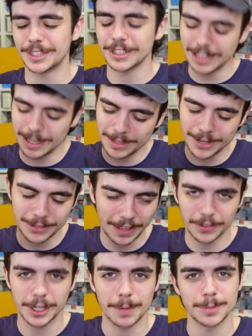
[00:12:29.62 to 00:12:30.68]
just let me know down
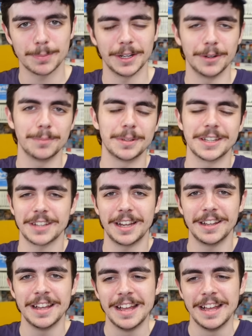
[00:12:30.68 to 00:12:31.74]
in the comments below, because
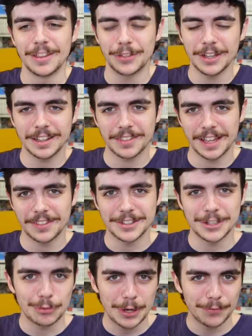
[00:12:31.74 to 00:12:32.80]
I think that there's
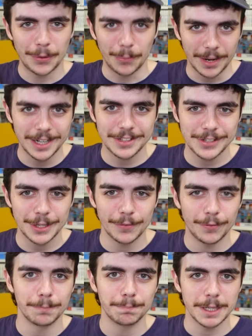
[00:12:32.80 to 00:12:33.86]
a great variety of
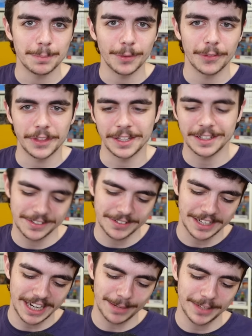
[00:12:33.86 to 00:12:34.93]
what people think is a
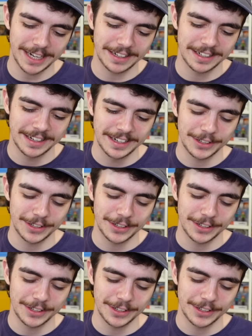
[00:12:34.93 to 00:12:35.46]
game that,